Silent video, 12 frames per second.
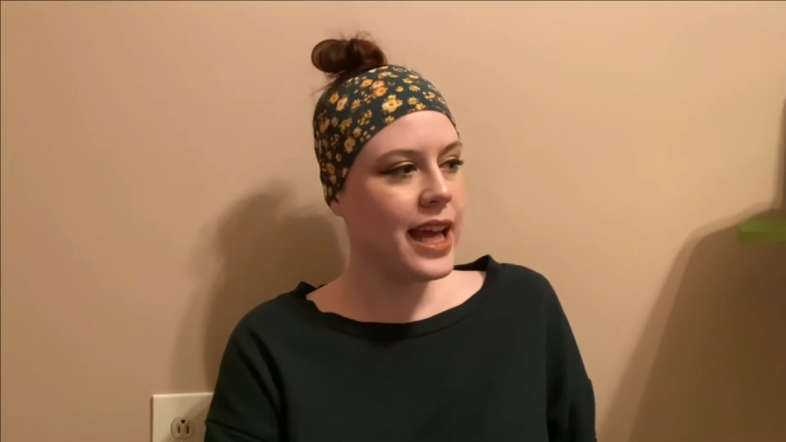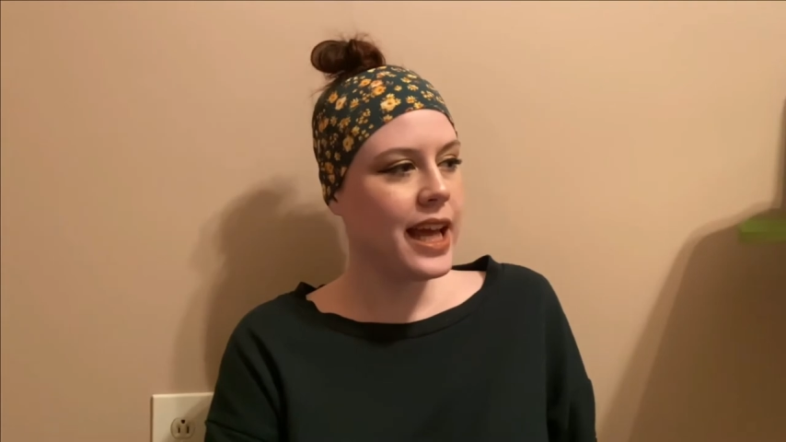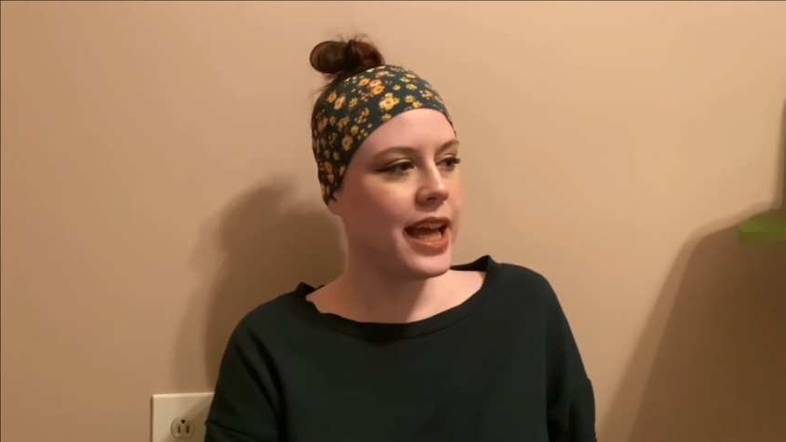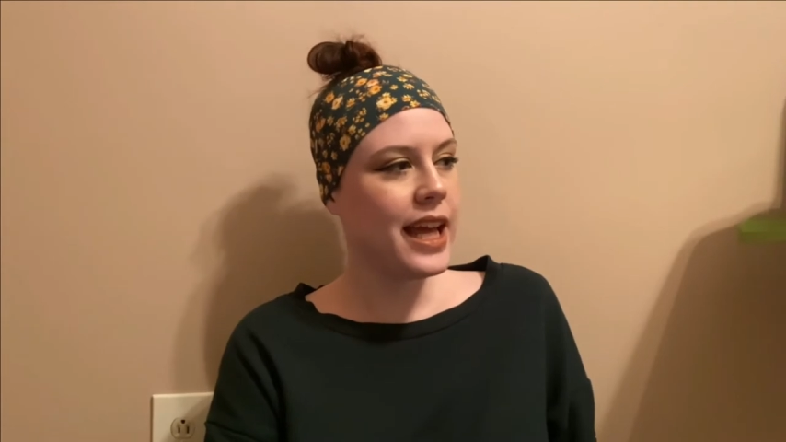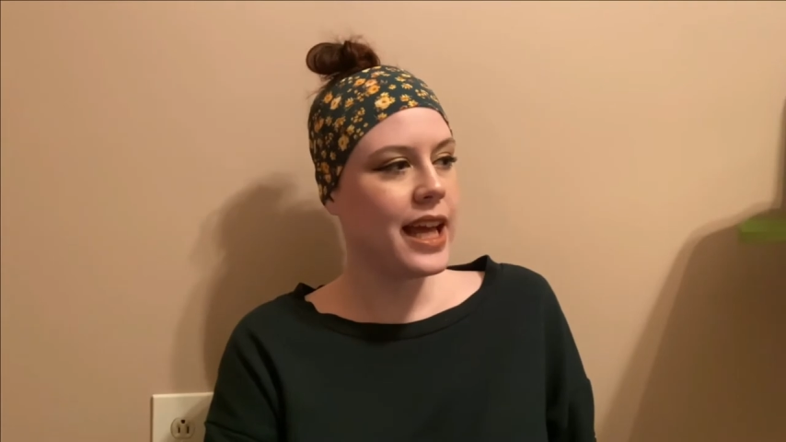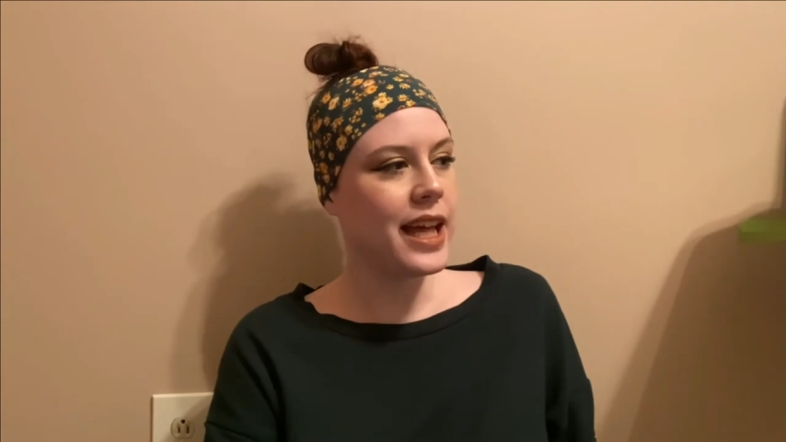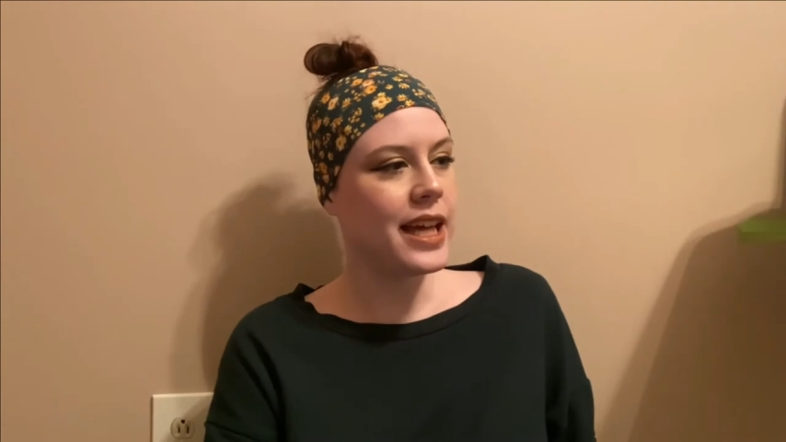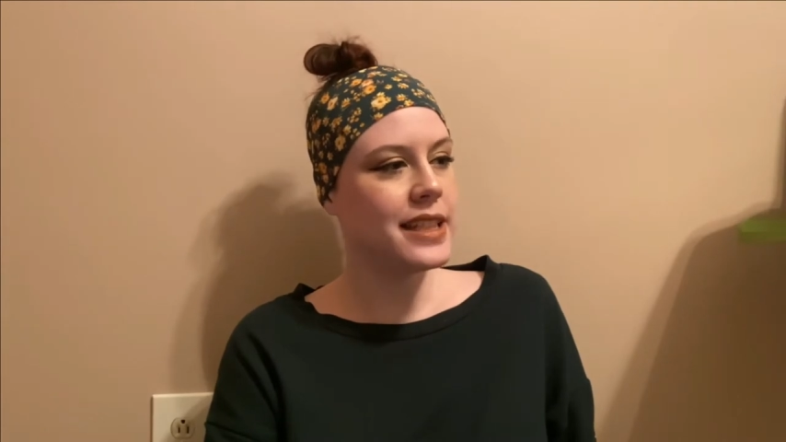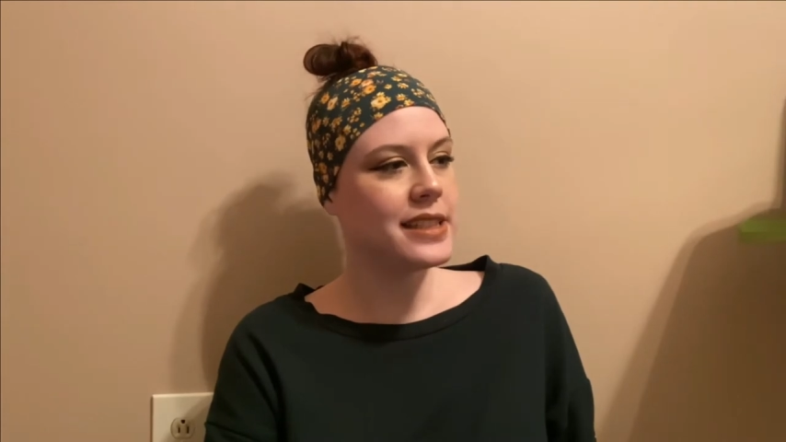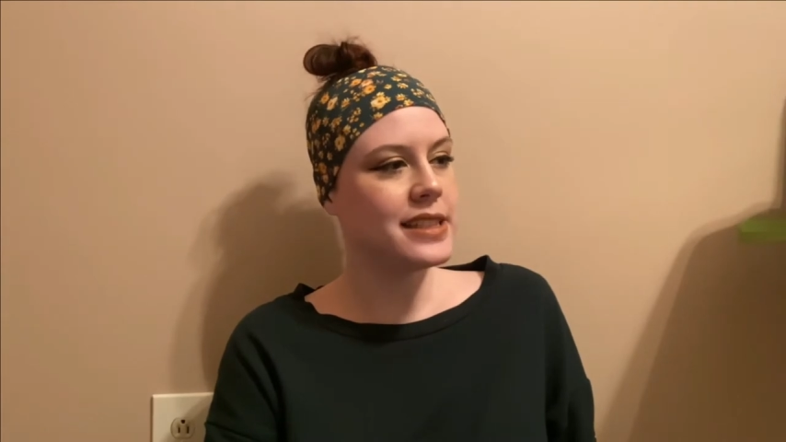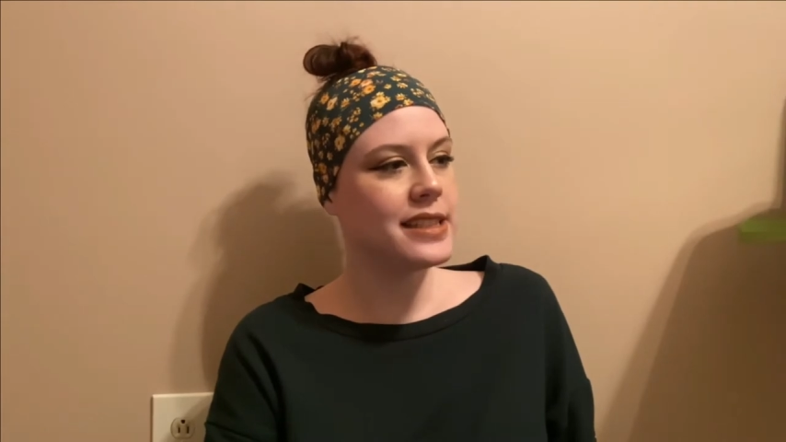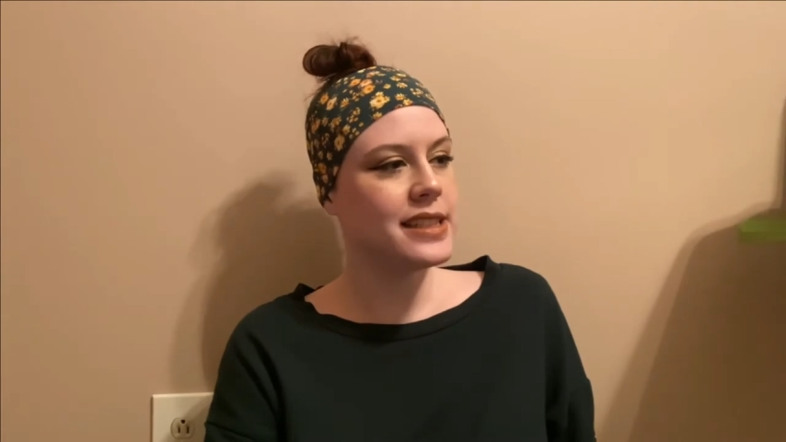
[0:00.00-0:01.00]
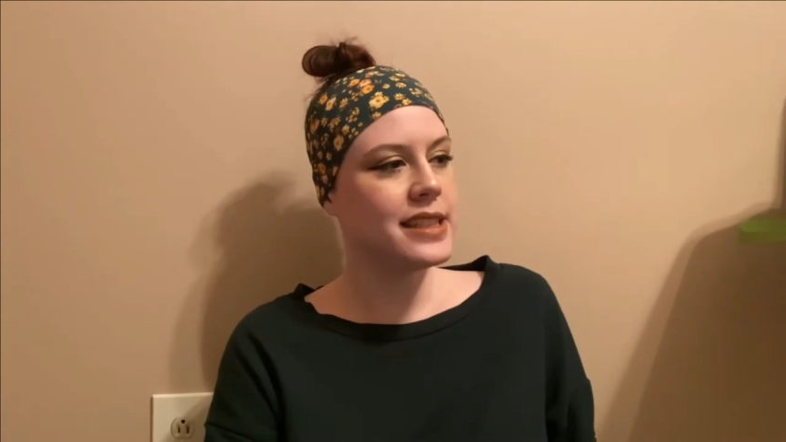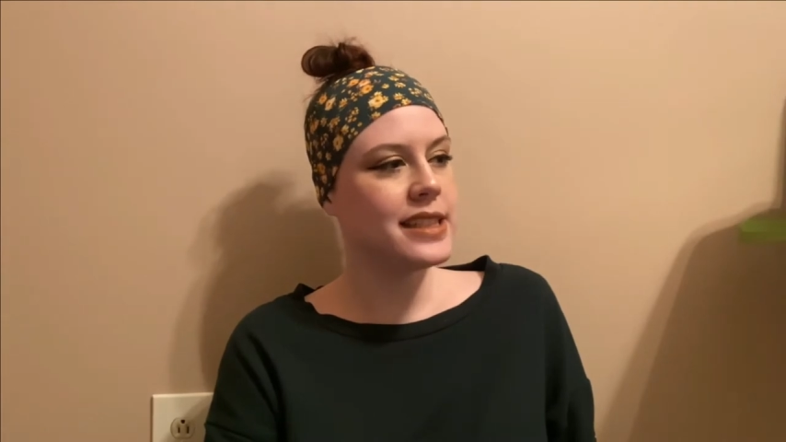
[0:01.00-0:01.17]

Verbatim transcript: and